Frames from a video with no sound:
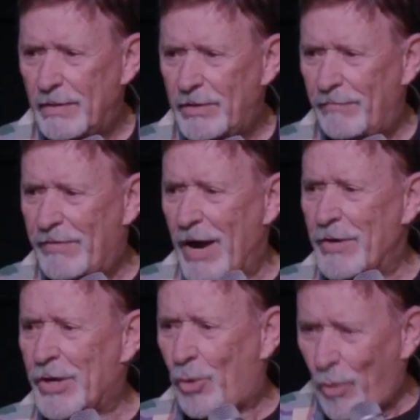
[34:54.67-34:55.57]
The
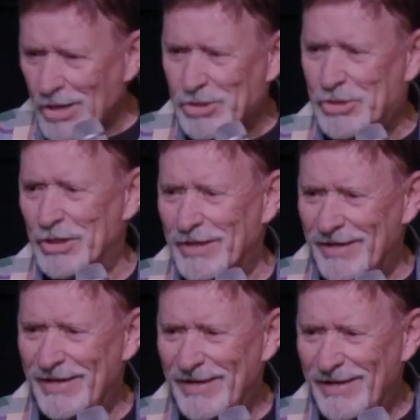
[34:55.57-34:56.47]
very question
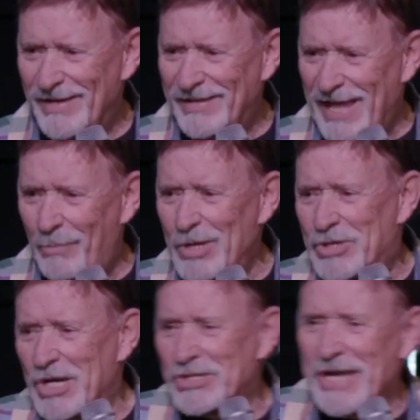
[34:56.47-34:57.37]
that we
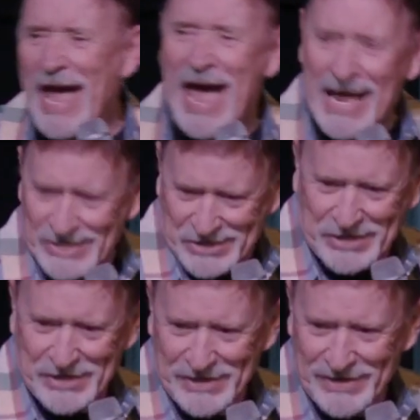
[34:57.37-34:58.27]
just ask
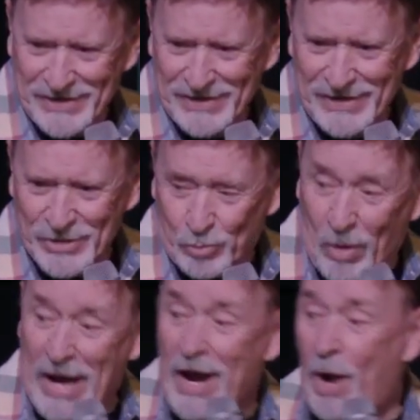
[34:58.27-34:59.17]
is
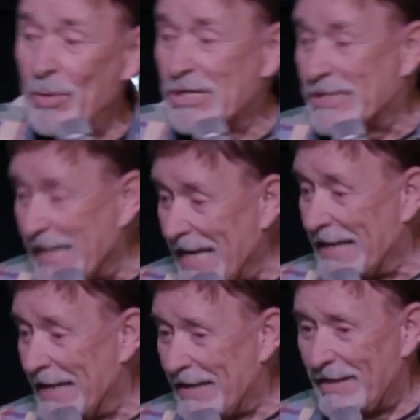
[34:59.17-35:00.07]
why aren't we seeing
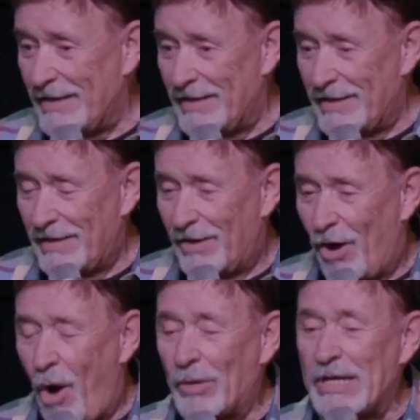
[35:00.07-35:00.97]
it
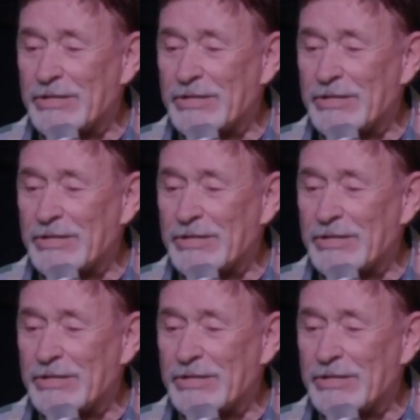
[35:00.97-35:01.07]
already